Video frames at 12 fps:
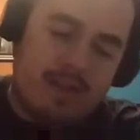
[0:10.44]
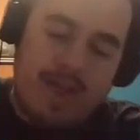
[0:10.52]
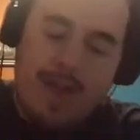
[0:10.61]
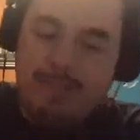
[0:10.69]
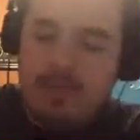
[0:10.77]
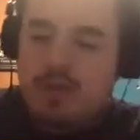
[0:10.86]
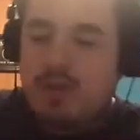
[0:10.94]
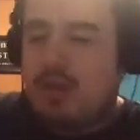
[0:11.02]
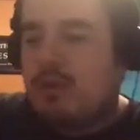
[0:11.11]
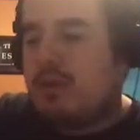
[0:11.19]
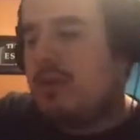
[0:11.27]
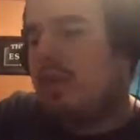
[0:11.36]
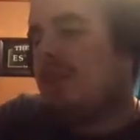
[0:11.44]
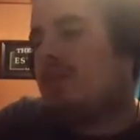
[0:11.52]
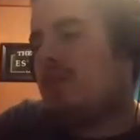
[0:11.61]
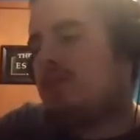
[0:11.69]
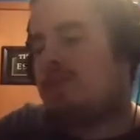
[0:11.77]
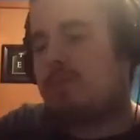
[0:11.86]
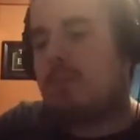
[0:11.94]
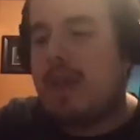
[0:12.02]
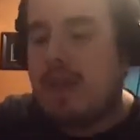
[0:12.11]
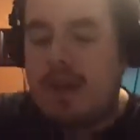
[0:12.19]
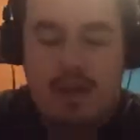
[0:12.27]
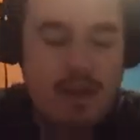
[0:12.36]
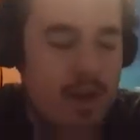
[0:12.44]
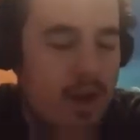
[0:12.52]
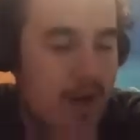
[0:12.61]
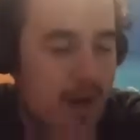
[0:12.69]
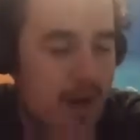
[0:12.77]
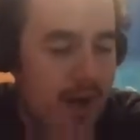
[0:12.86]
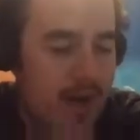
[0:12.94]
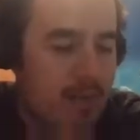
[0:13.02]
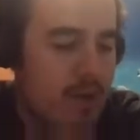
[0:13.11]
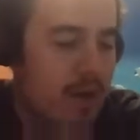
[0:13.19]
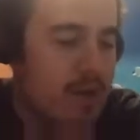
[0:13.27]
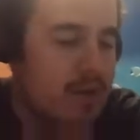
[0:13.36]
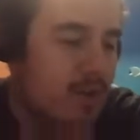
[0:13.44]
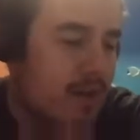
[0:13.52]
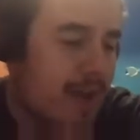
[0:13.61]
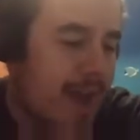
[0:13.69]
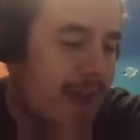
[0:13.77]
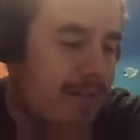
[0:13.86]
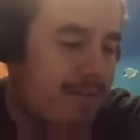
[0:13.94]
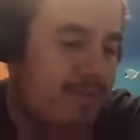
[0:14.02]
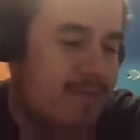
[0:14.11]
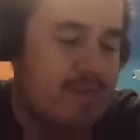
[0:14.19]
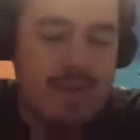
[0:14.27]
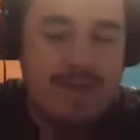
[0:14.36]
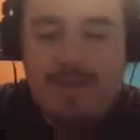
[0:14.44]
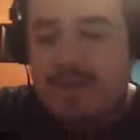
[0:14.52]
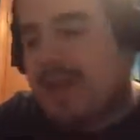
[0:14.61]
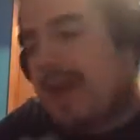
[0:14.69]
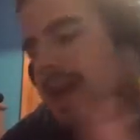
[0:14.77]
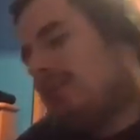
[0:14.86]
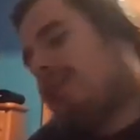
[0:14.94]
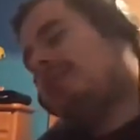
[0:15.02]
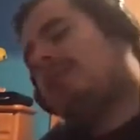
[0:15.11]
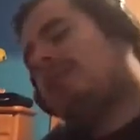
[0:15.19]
episode this week. We also gonna have Steven Scott later